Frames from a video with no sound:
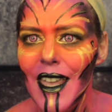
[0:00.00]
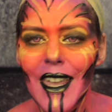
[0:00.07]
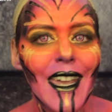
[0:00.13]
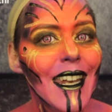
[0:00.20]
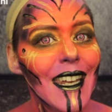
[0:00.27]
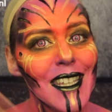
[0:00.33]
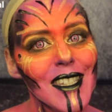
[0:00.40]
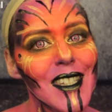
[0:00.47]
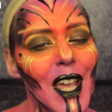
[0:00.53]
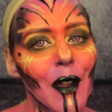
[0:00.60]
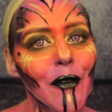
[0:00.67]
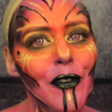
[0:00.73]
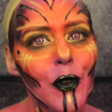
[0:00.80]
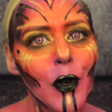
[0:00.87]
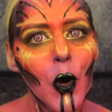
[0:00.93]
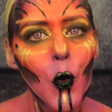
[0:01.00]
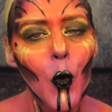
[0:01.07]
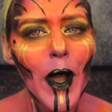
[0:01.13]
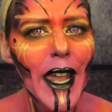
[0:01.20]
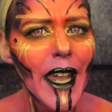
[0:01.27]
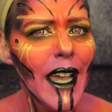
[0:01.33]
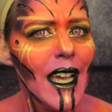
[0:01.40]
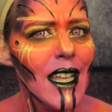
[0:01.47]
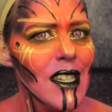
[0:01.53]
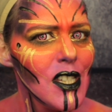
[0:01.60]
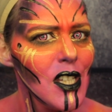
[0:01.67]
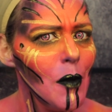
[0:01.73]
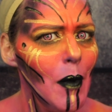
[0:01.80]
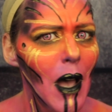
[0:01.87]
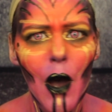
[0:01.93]
It is time for a wig and
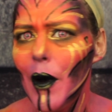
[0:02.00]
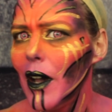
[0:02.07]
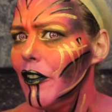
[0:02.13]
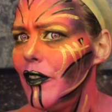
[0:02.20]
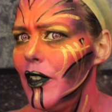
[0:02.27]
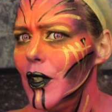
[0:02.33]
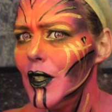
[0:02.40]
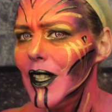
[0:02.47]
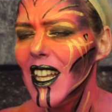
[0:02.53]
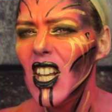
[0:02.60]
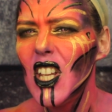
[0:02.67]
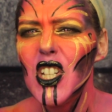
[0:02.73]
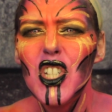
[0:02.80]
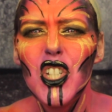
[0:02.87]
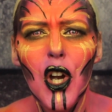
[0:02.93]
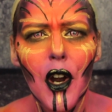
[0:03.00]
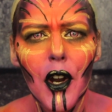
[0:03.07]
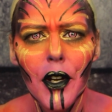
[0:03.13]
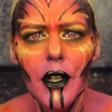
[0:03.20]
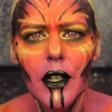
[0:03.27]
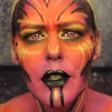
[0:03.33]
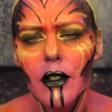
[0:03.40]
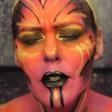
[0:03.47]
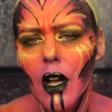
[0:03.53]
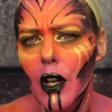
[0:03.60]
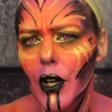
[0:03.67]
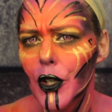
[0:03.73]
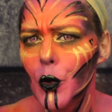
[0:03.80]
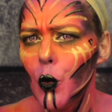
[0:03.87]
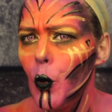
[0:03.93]
somehow I feel that a dark
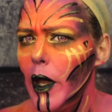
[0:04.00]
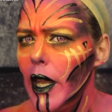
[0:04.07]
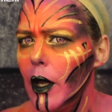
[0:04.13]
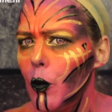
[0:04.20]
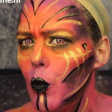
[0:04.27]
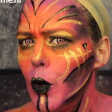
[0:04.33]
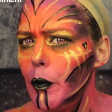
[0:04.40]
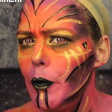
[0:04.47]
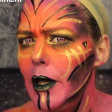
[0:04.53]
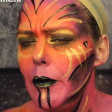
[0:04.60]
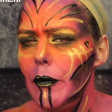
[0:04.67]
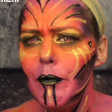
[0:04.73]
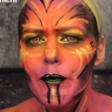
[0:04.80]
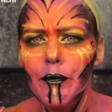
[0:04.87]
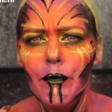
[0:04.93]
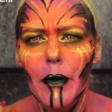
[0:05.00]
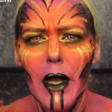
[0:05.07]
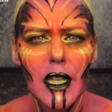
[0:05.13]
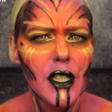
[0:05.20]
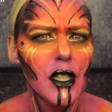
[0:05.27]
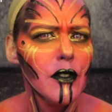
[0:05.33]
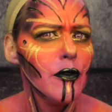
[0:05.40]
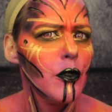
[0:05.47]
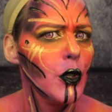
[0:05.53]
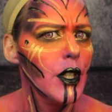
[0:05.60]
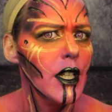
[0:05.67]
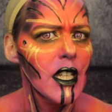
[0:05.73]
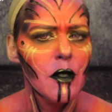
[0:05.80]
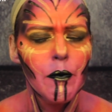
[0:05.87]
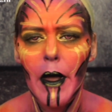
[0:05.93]
colored wig would be best for
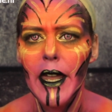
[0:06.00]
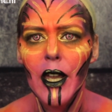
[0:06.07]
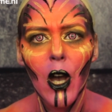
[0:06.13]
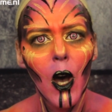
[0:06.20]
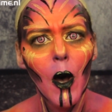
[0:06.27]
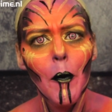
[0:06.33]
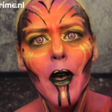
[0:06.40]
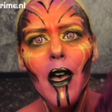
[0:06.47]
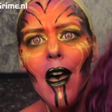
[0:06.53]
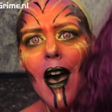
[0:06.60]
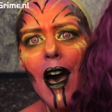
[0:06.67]
this makeup.